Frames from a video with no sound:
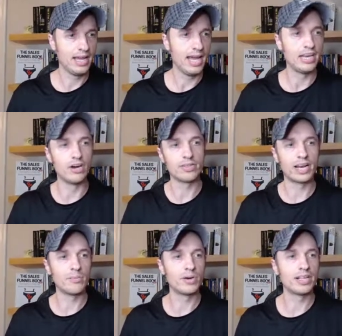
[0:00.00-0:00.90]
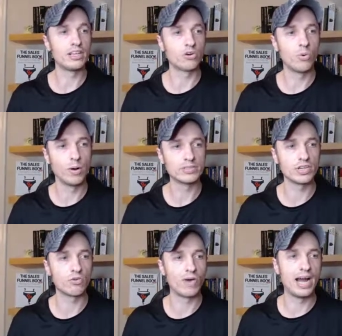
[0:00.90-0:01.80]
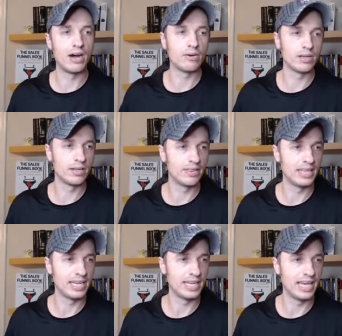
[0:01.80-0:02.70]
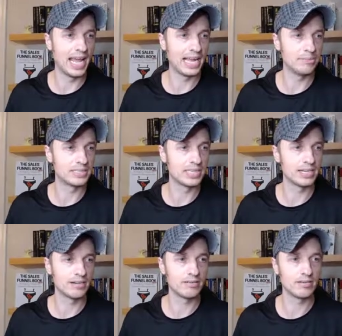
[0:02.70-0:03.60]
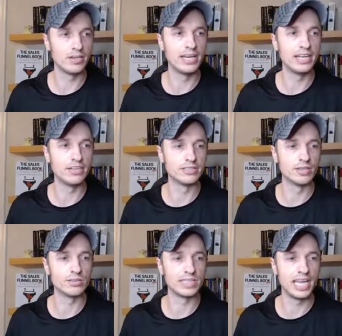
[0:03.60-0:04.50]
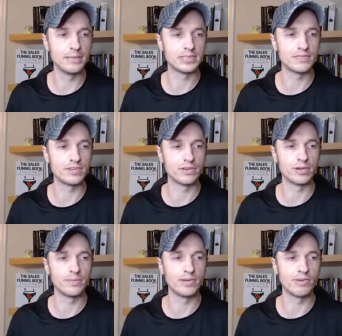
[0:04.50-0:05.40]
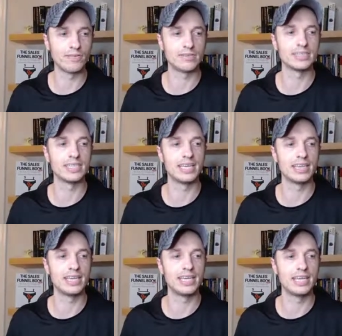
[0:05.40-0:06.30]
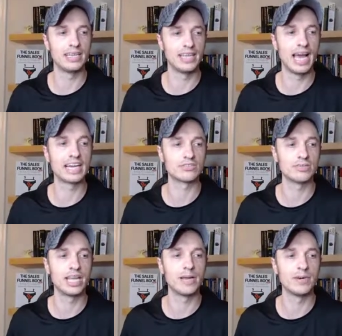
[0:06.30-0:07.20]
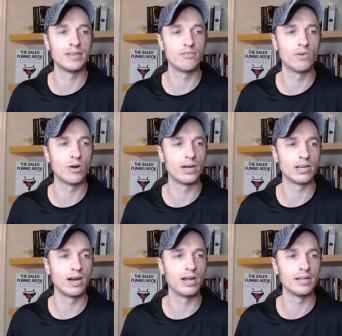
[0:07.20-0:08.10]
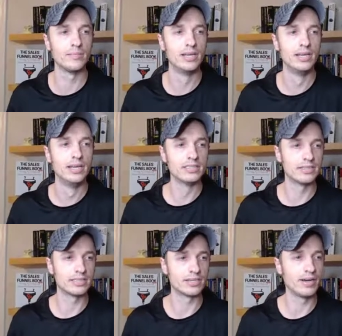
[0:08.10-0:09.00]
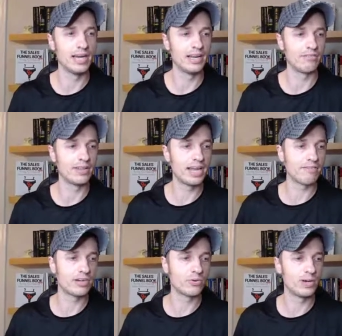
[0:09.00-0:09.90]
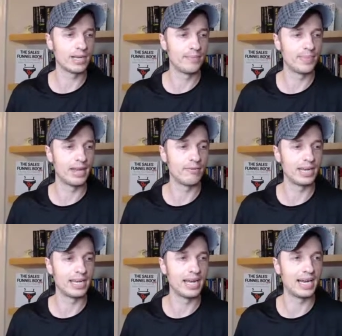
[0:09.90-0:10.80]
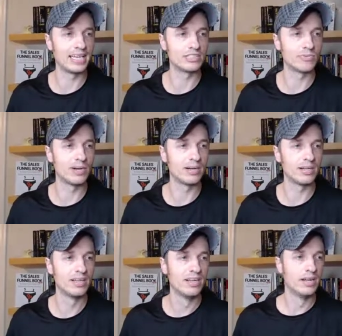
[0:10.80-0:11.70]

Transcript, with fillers: And note that I'm putting the quotes around the names here. You need to use those names if you're going to be referencing the, the actual name of the row and column. So let's go ahead and run that real quick, and we get 90 as well.